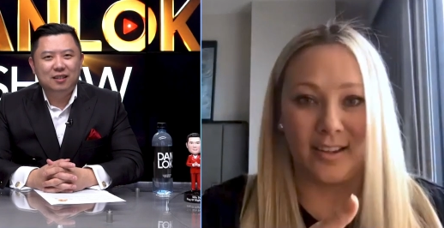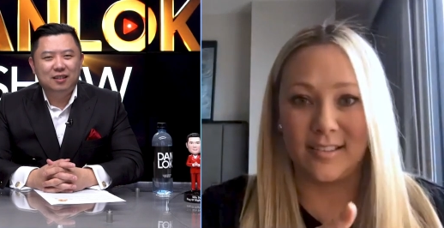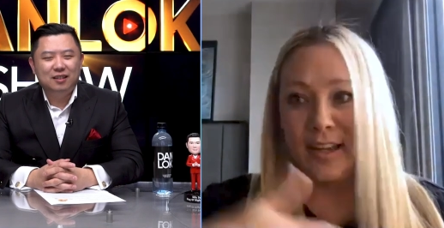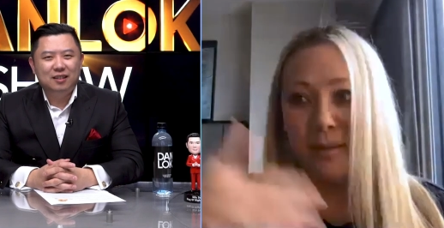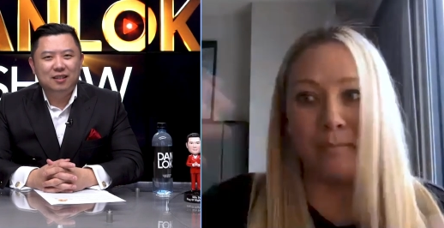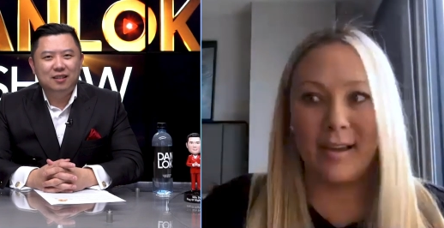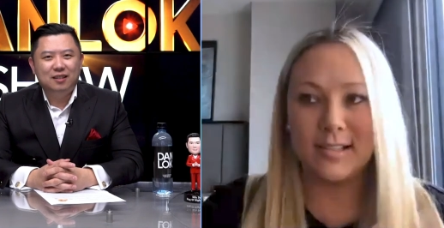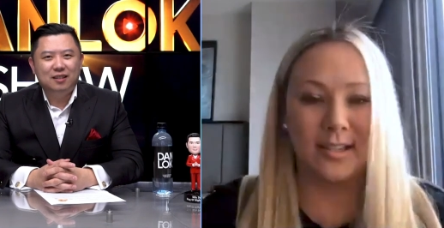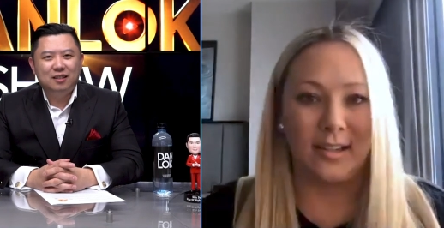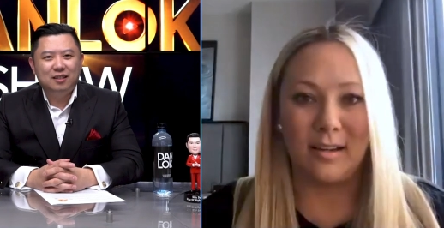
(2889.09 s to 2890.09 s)
Speaker 1: to get medicine.
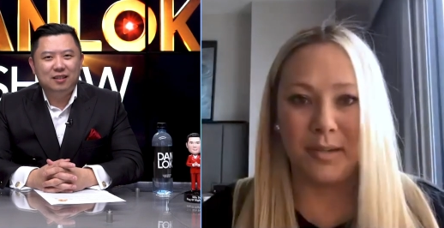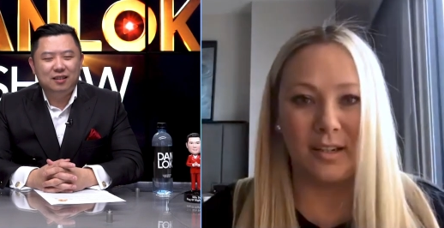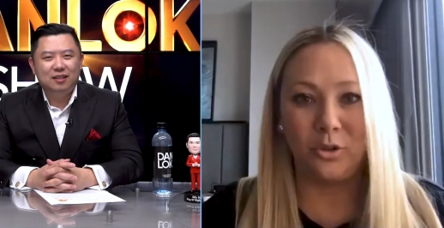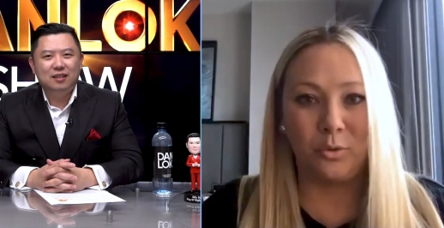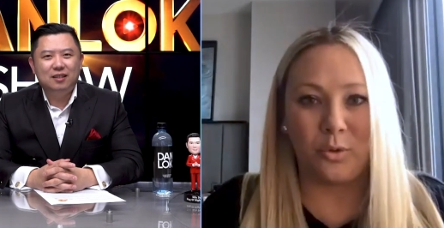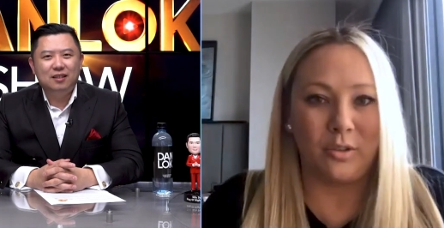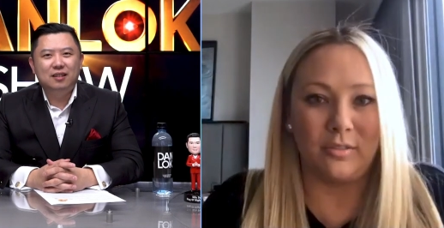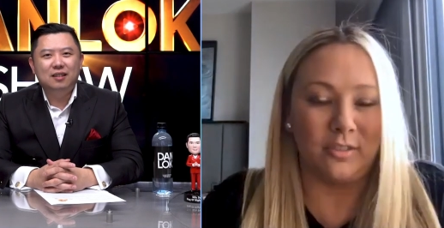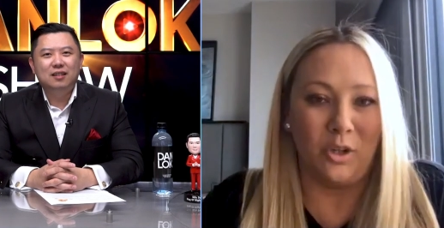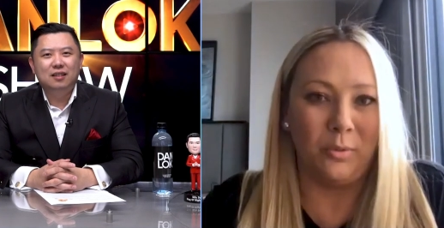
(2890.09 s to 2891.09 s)
I mean, you could, no
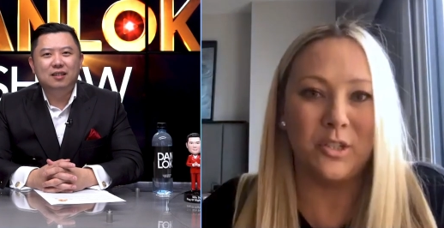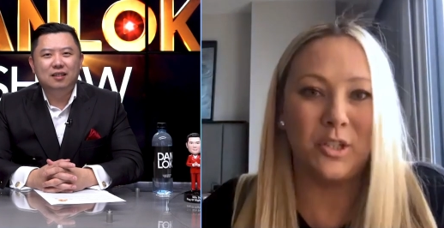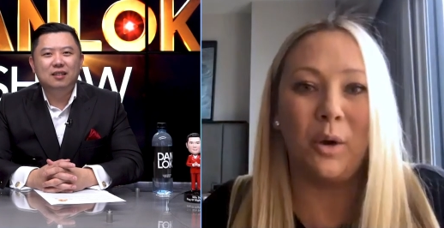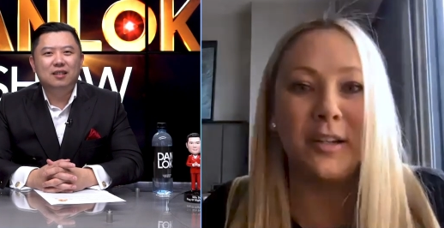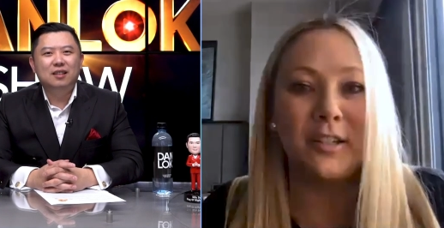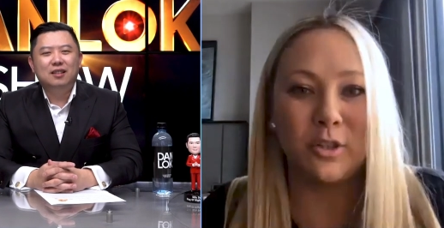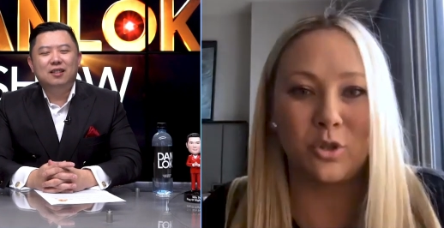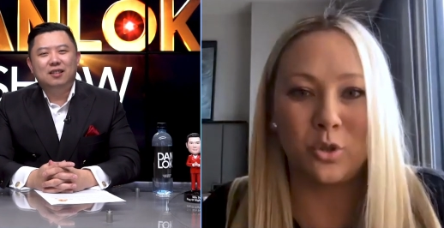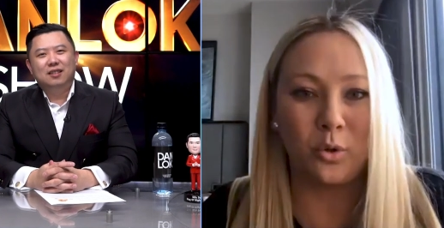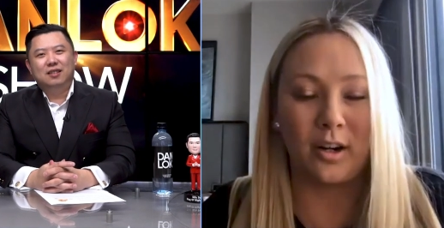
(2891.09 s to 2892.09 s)
one's going to the
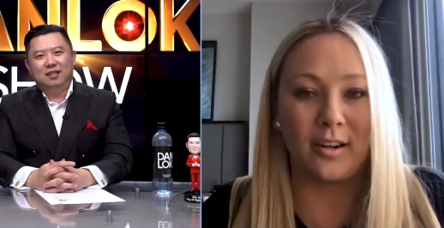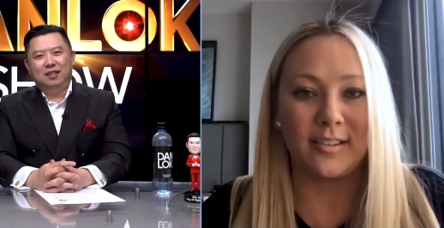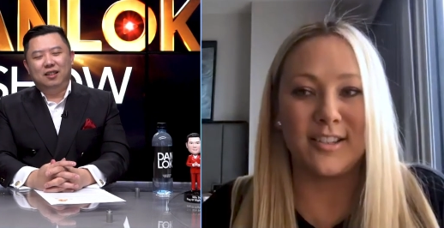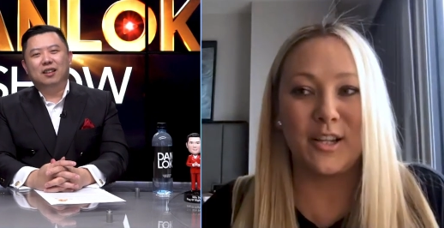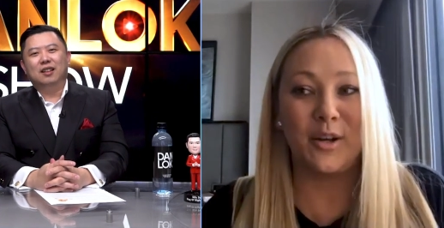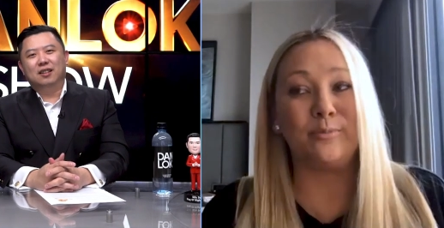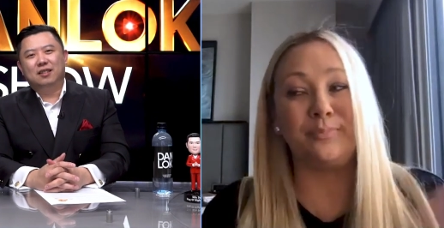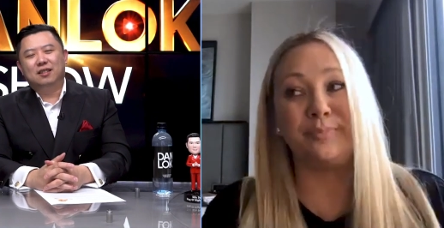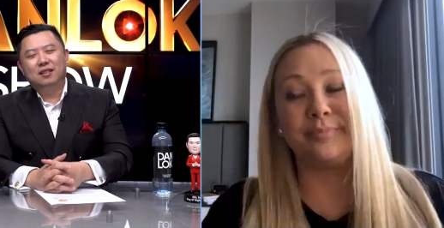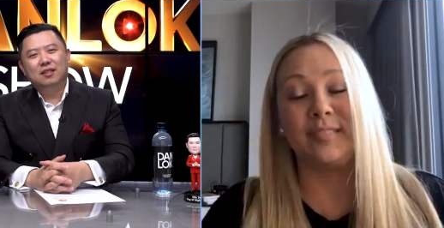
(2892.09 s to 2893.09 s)
store. So yes.
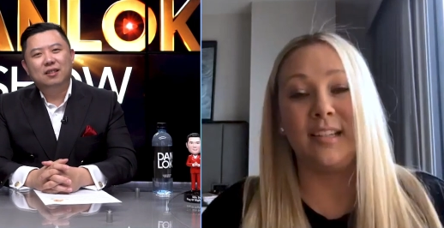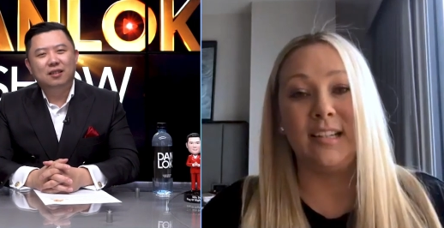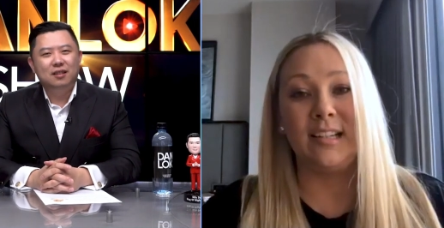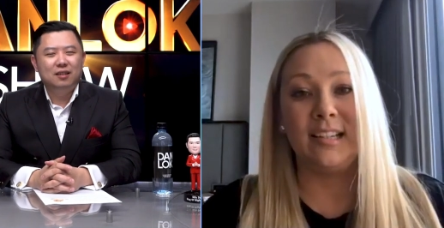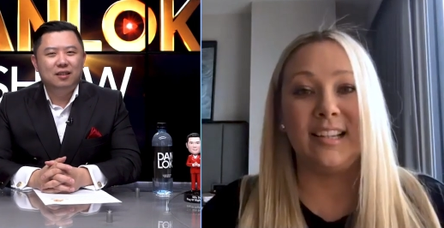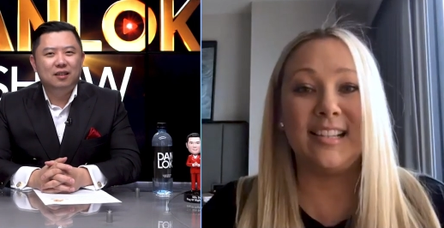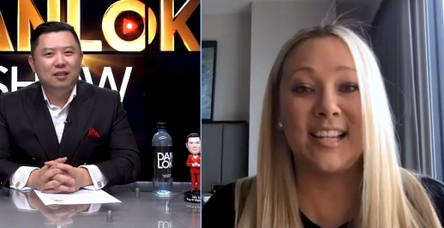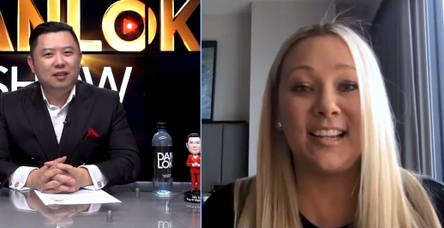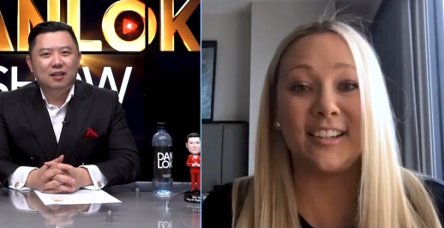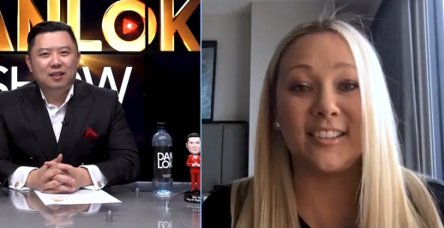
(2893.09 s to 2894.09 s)
it's
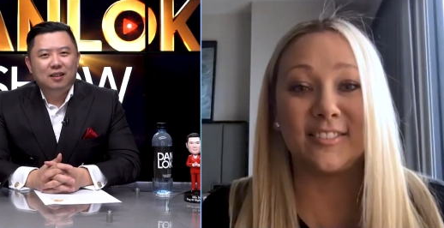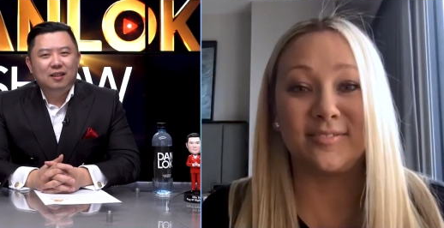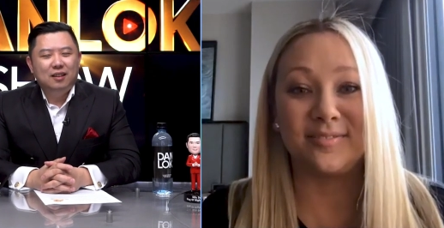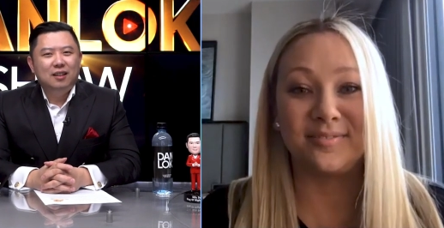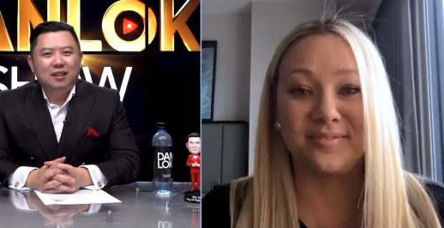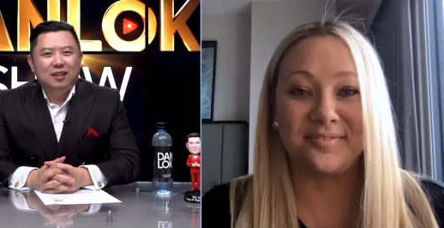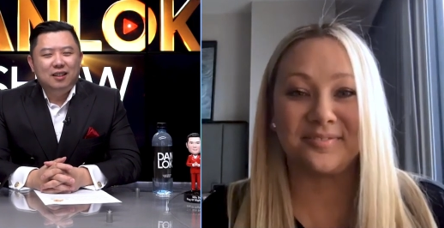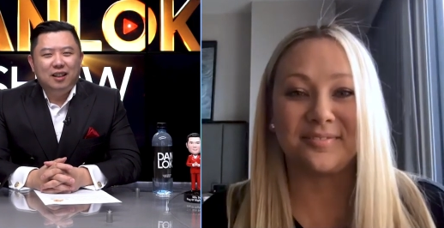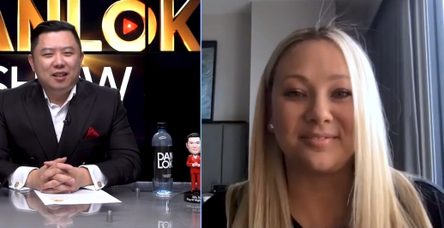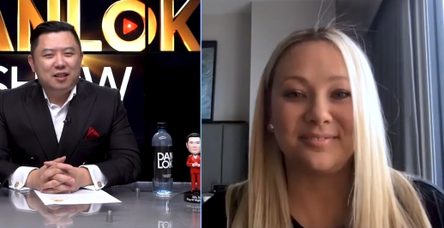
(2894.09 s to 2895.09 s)
here.
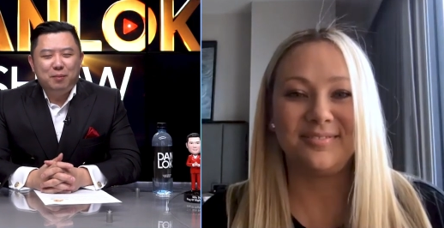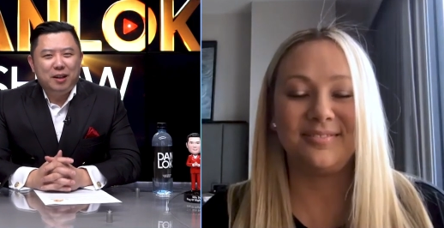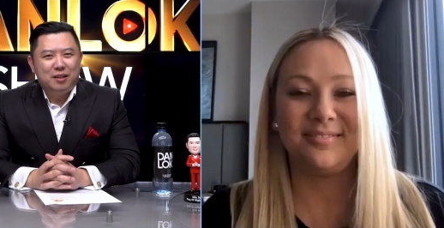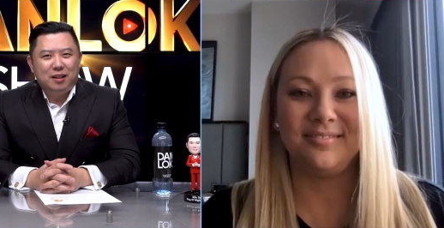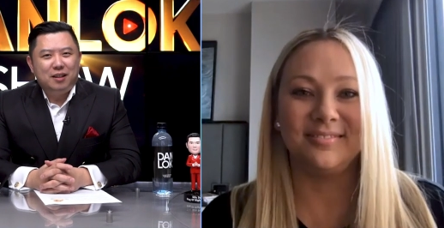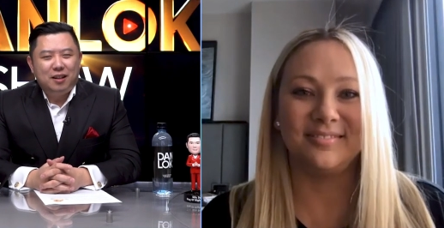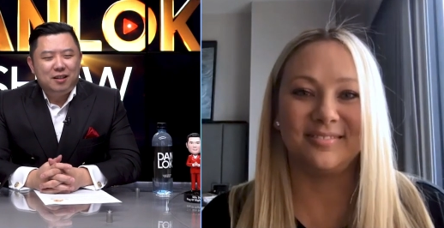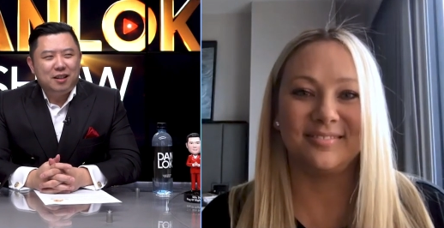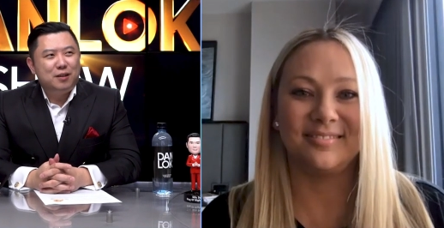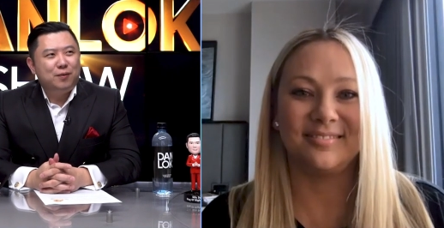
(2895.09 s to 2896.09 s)
Speaker 2: Yeah, it's, it's,
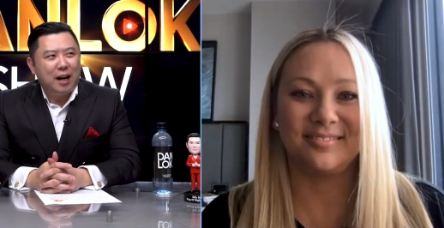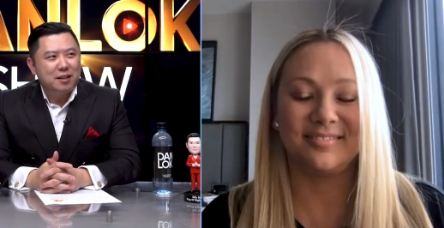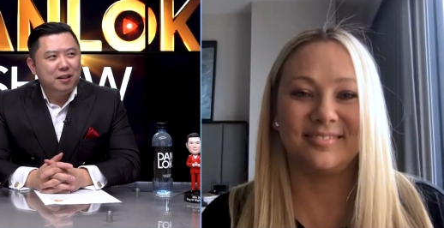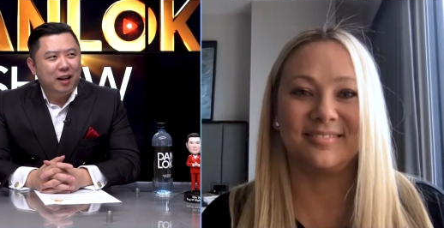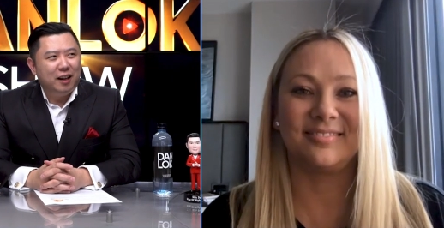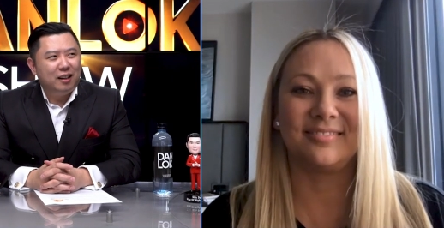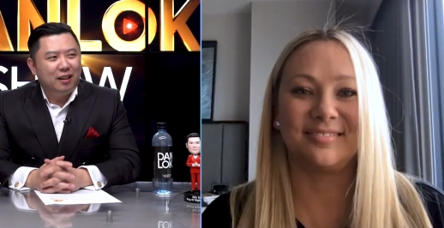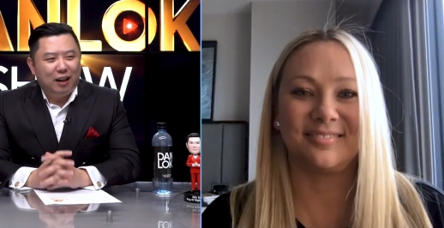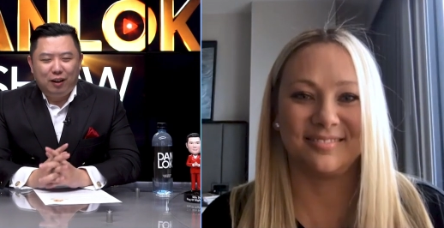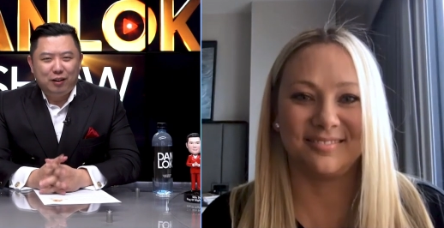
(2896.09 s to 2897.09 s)
it's, it's fascinating.
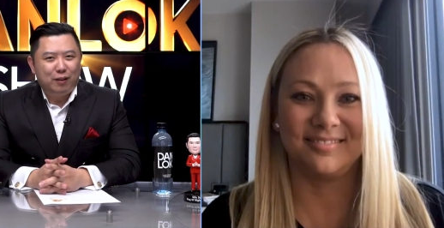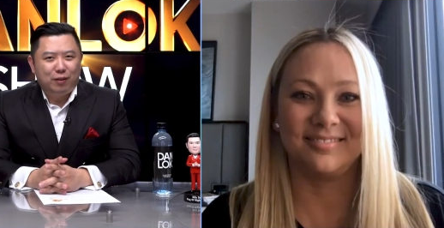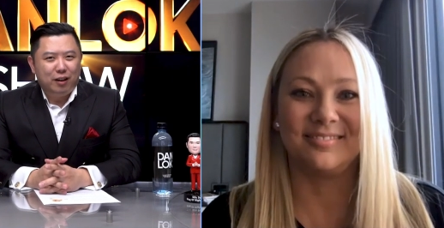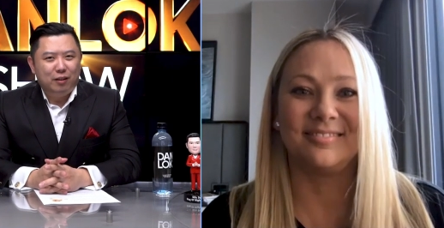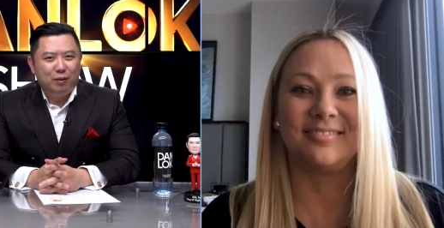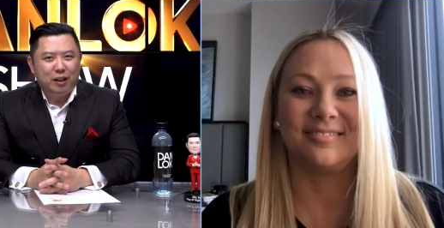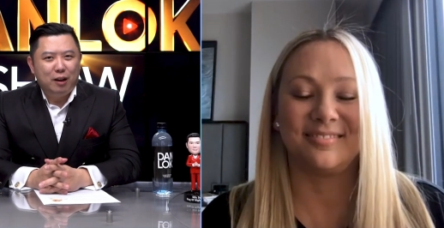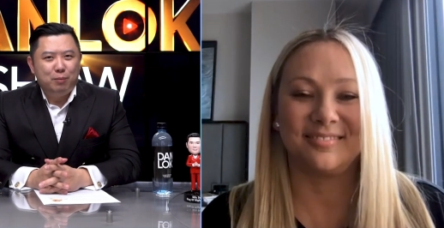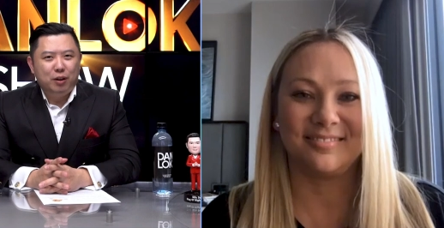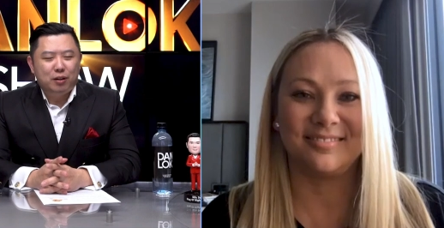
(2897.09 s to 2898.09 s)
I'll definitely read that